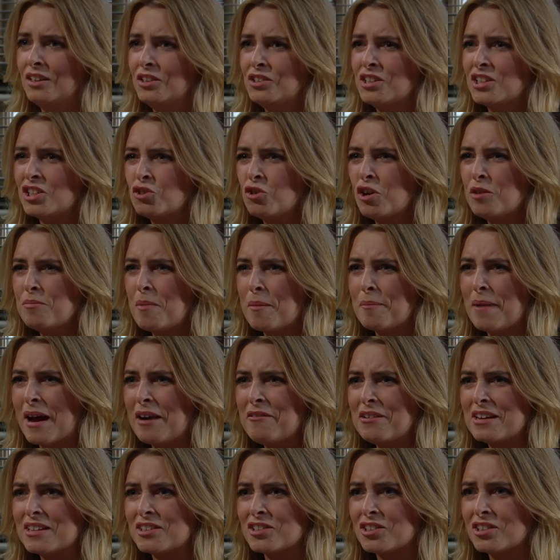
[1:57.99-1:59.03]
You destroyed my
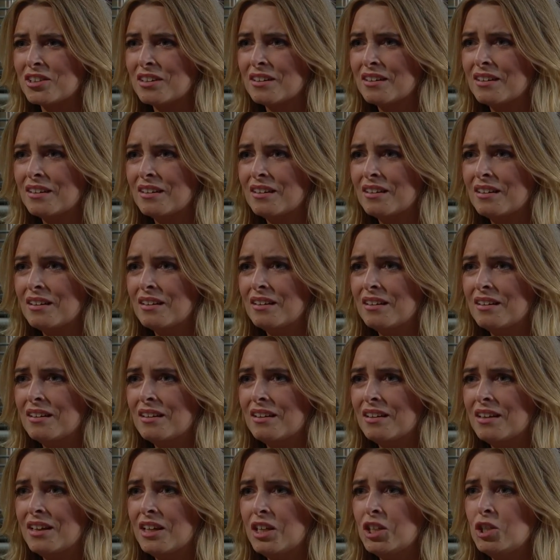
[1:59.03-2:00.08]
marriage.
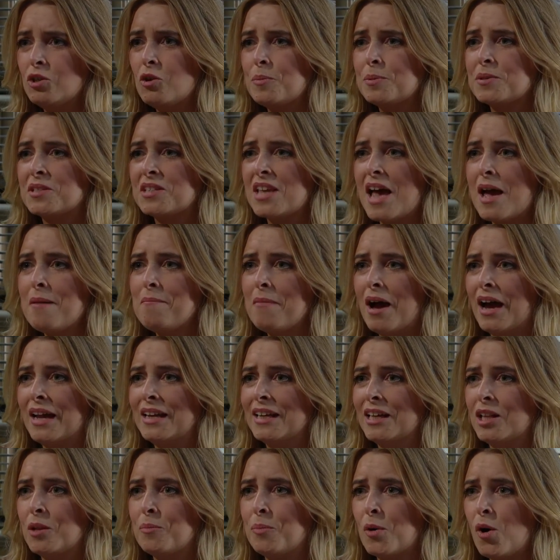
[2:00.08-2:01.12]
You upset my
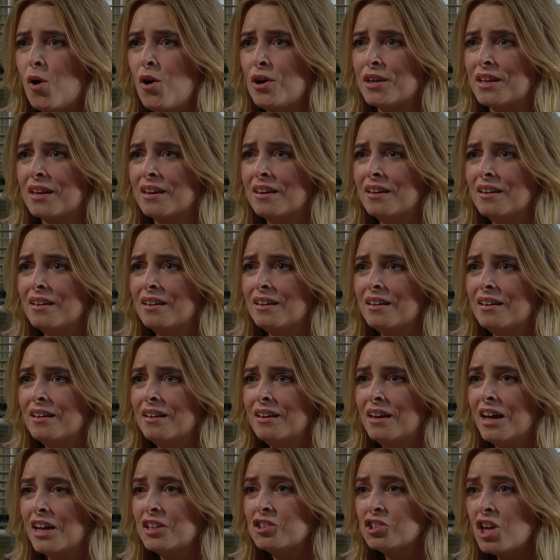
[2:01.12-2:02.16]
little boy.
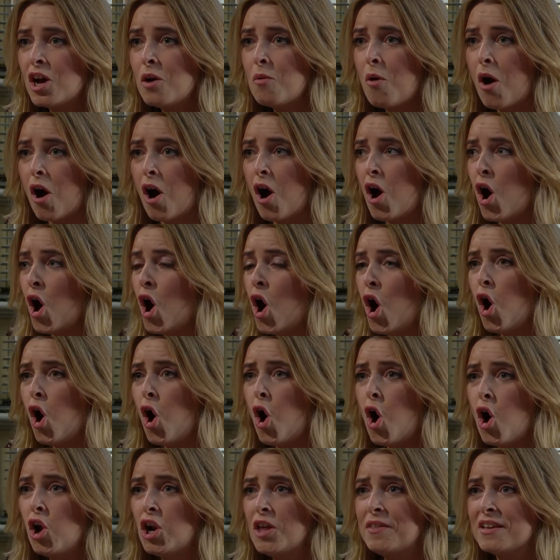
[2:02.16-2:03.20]
And you know what?
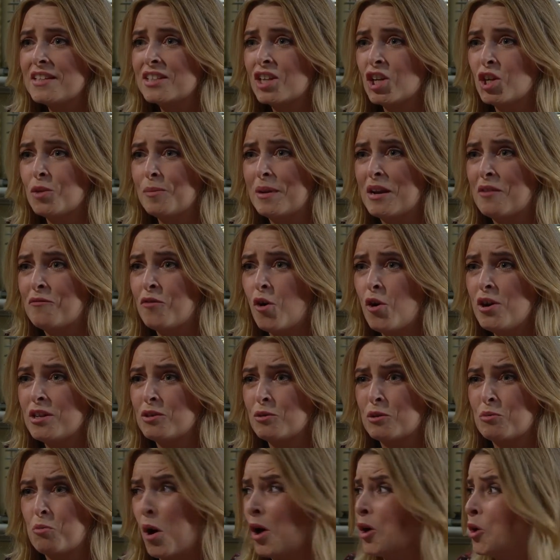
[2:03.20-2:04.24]
All of this could have been avoided
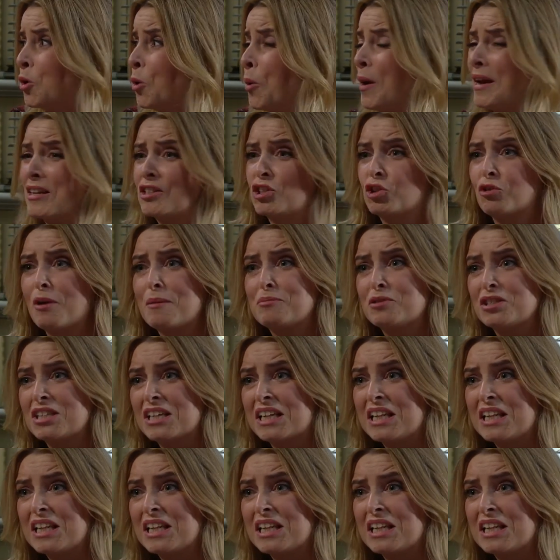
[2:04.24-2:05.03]
with one quick trip to the